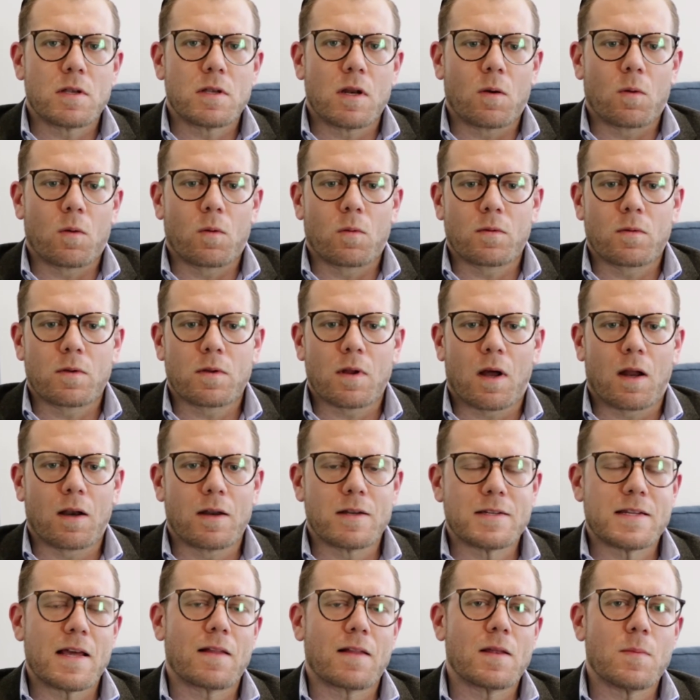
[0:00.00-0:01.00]
You know, on
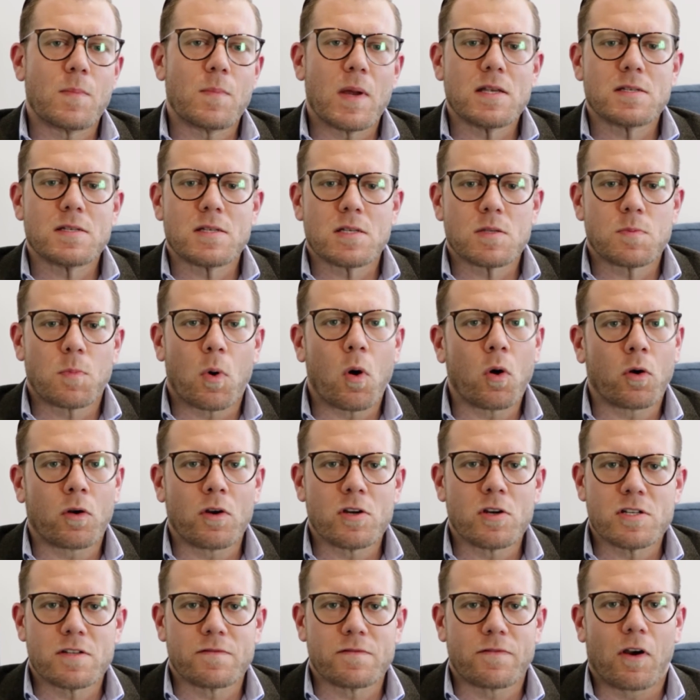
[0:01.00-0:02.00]
a daily basis,
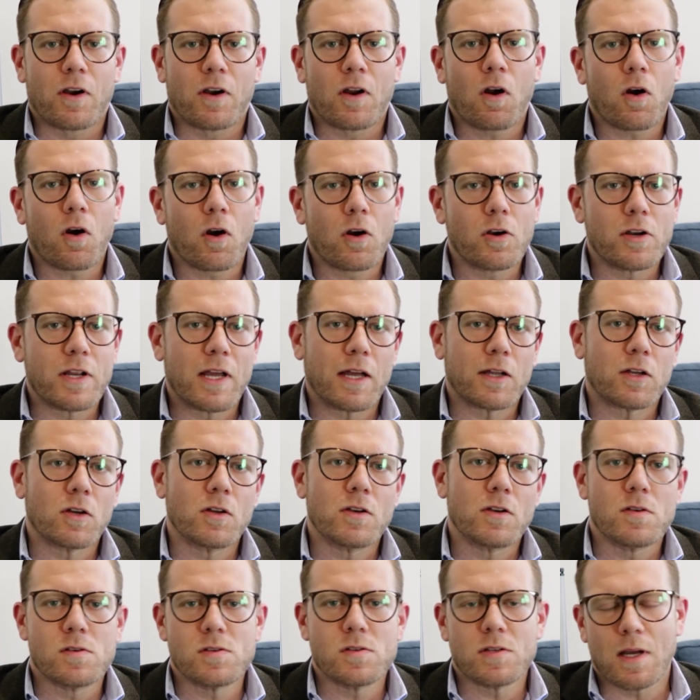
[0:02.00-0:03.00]
brokerage is very hard. You get
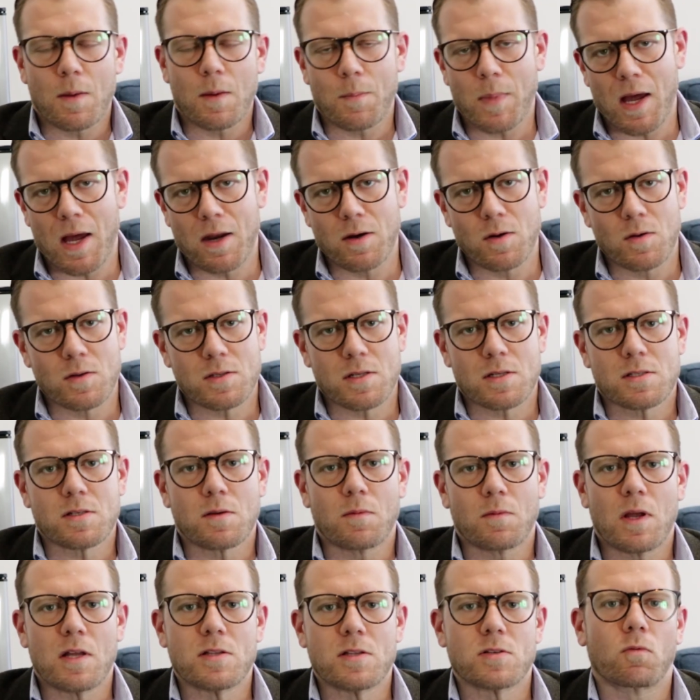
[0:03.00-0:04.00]
good news, you get bad news. It's
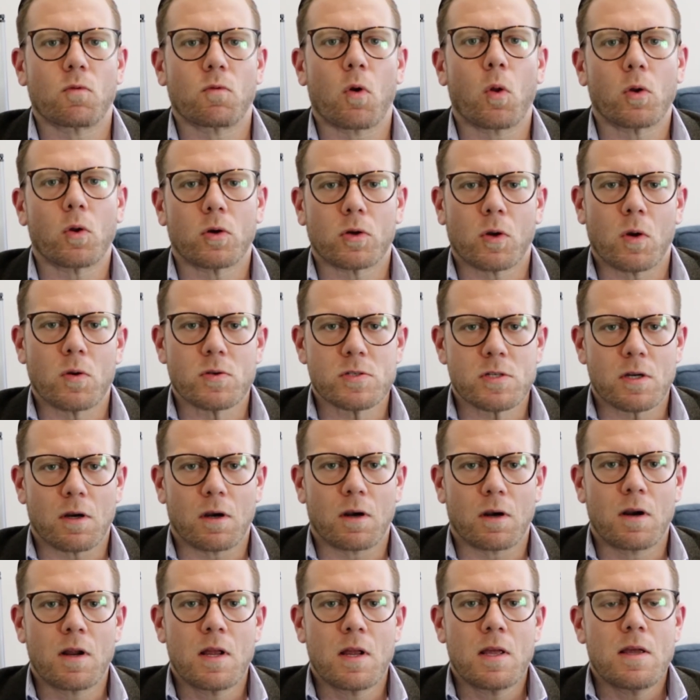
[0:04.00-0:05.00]
a, it's a roller
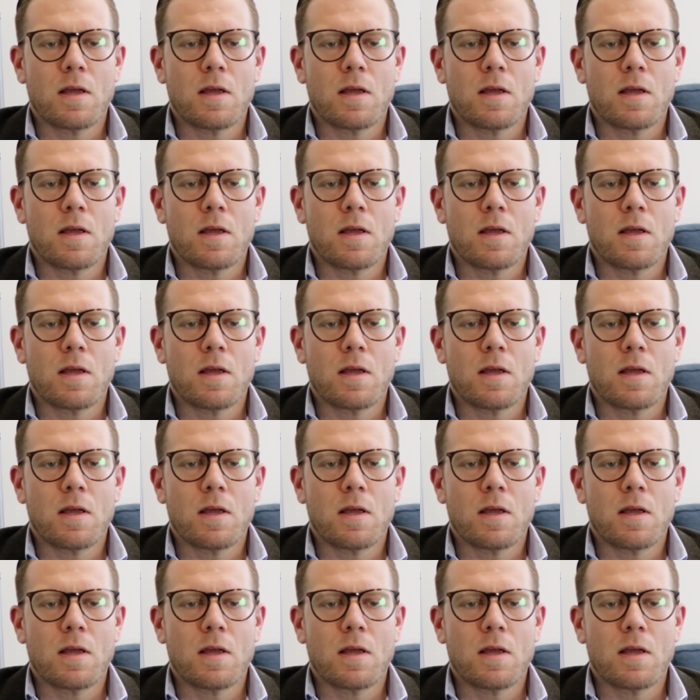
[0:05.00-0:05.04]
coaster.